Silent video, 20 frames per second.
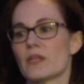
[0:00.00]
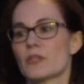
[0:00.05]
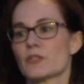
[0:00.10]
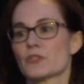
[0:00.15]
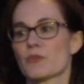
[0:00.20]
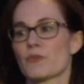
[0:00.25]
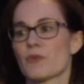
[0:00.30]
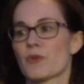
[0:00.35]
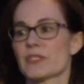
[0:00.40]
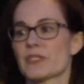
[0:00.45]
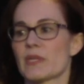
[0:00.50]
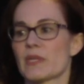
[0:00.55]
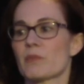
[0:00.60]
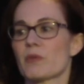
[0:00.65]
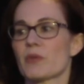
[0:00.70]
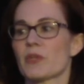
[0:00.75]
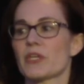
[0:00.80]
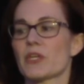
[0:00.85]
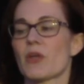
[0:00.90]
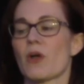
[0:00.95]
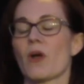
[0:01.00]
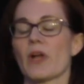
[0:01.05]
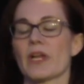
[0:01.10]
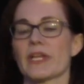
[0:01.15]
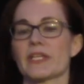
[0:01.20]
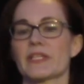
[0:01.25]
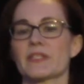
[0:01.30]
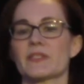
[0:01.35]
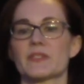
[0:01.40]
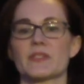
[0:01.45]
So, for example, in
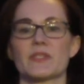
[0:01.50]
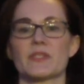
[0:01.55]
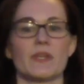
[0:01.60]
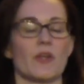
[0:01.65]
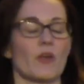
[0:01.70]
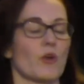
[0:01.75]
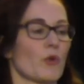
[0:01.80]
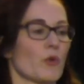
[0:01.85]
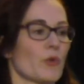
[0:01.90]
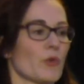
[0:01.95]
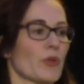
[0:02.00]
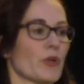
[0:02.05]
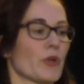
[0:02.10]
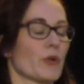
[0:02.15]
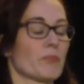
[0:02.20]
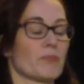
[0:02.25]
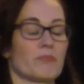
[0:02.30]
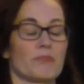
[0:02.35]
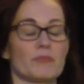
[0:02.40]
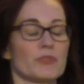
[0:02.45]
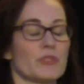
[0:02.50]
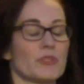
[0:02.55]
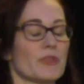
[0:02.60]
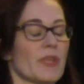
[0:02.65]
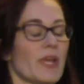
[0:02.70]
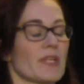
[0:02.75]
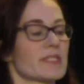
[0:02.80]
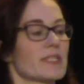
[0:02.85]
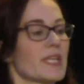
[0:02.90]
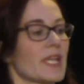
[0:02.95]
August earlier
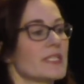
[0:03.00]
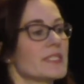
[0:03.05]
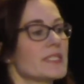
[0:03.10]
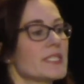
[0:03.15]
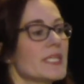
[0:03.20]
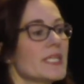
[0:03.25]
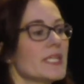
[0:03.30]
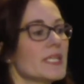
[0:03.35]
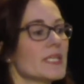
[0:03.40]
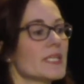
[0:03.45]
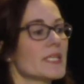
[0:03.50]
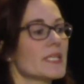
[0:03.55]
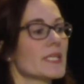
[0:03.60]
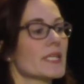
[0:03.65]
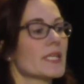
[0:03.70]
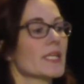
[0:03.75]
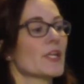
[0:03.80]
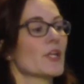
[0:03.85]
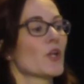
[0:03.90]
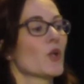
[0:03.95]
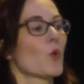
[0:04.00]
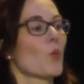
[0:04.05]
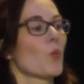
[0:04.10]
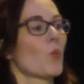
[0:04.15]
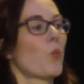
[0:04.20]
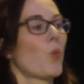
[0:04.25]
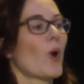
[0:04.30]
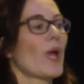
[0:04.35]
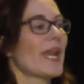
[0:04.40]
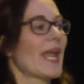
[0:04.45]
2019,
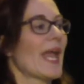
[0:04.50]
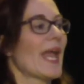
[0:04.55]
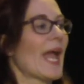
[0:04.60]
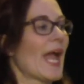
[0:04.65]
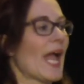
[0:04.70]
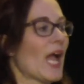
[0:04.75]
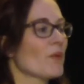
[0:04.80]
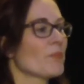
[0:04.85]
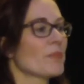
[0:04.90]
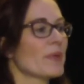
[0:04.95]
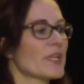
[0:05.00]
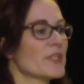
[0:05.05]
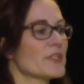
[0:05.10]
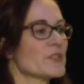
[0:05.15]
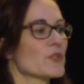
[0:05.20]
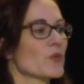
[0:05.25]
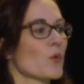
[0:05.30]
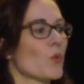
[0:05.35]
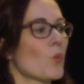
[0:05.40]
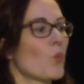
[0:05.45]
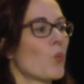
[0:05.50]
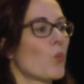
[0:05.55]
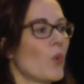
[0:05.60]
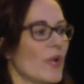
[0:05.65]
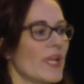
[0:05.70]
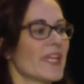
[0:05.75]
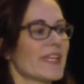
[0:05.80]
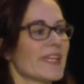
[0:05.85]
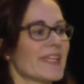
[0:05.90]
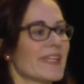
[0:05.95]
what happened
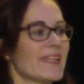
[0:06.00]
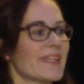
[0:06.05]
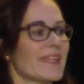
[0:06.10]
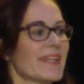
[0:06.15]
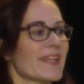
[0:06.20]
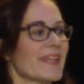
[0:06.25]
when